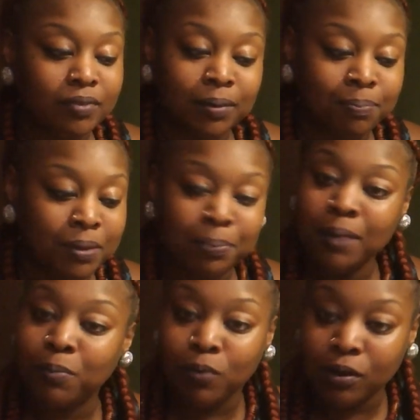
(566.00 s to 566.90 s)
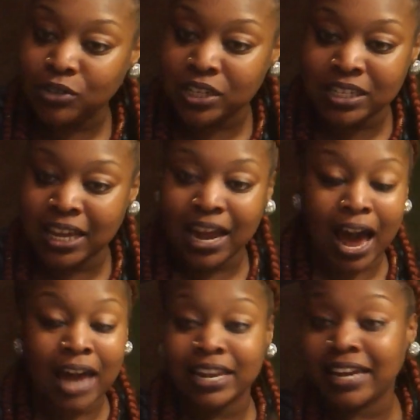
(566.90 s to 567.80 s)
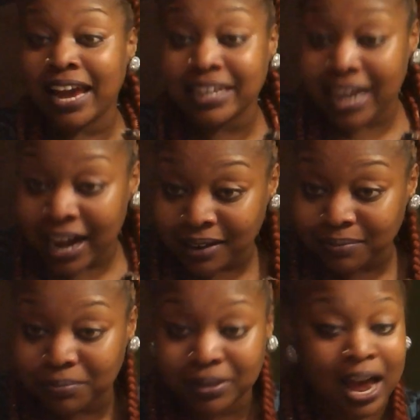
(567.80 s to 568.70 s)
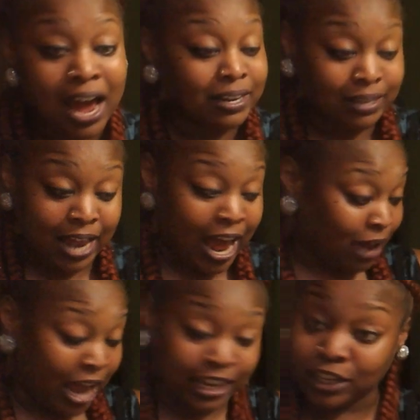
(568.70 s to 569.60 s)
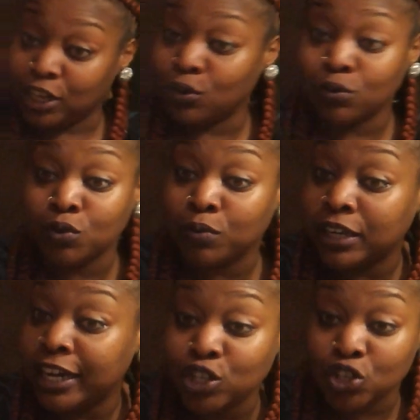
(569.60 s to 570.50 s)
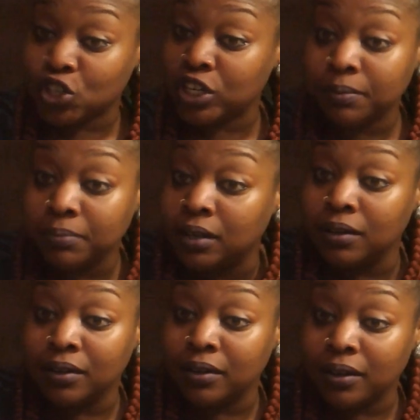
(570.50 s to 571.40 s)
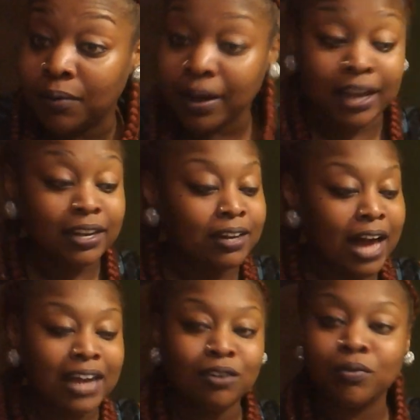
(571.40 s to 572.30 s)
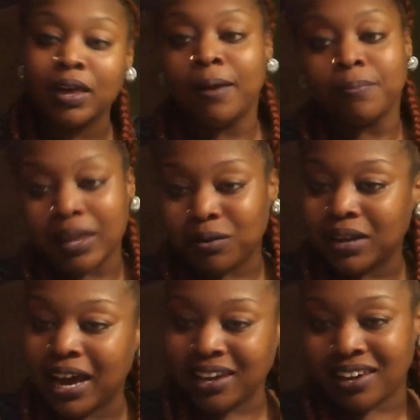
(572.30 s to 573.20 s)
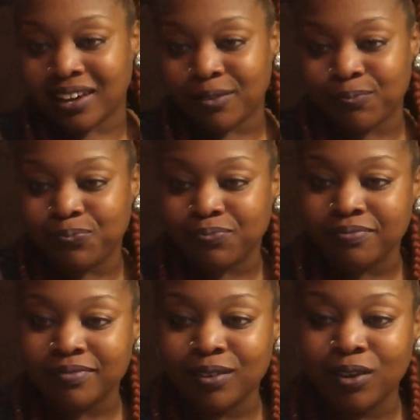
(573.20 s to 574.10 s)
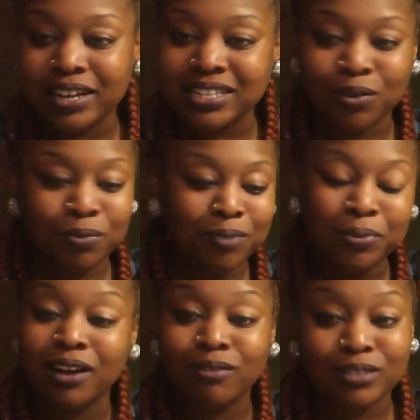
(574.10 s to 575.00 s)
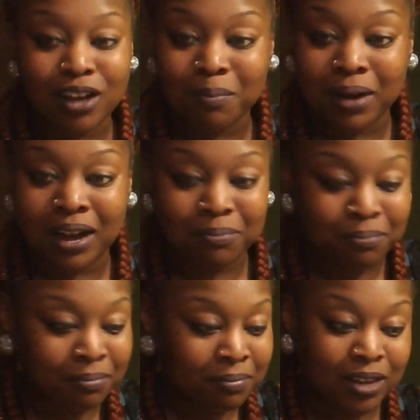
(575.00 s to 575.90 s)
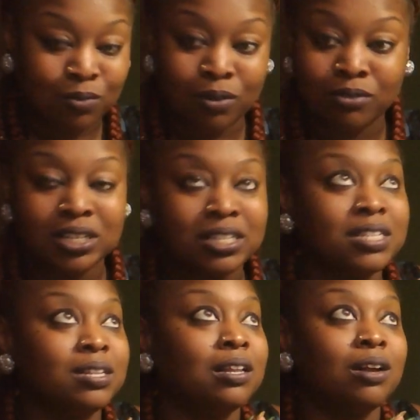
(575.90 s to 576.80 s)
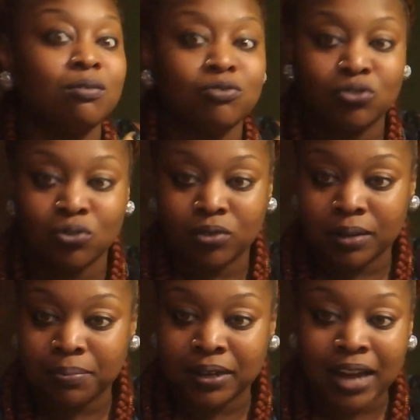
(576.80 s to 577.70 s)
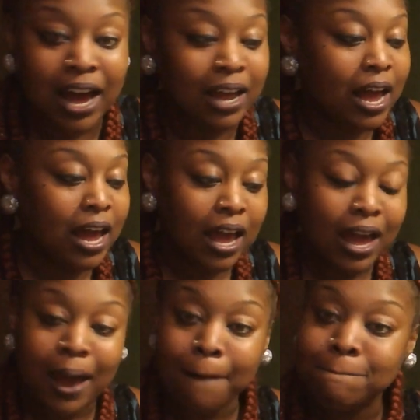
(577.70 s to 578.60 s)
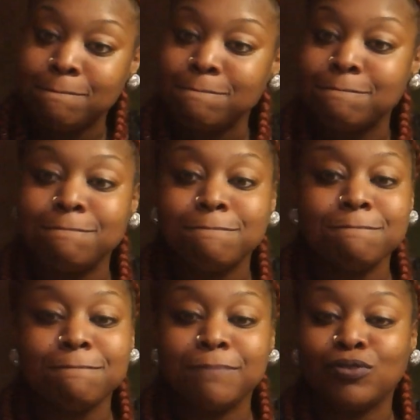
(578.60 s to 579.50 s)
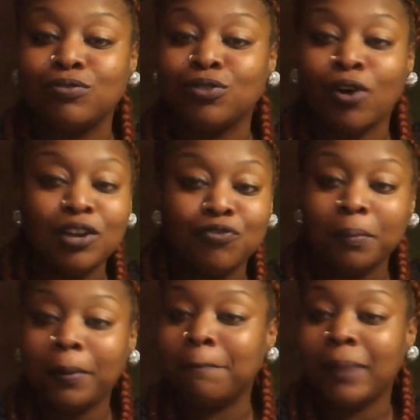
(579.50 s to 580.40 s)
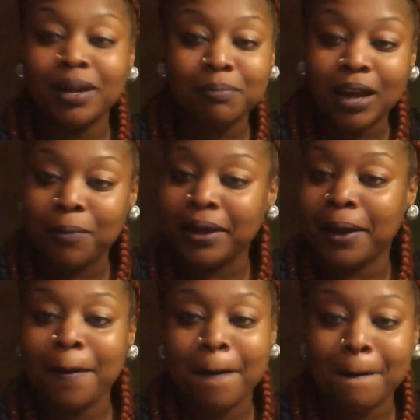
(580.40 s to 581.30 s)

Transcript: The people roaches, they I, they can't die, but I, I I can kill the relationship. Okay, look, I don't I don't like it. Okay, so we're not gonna talk about me and roaches. It's a long story, but I started from the bottom. Now we here.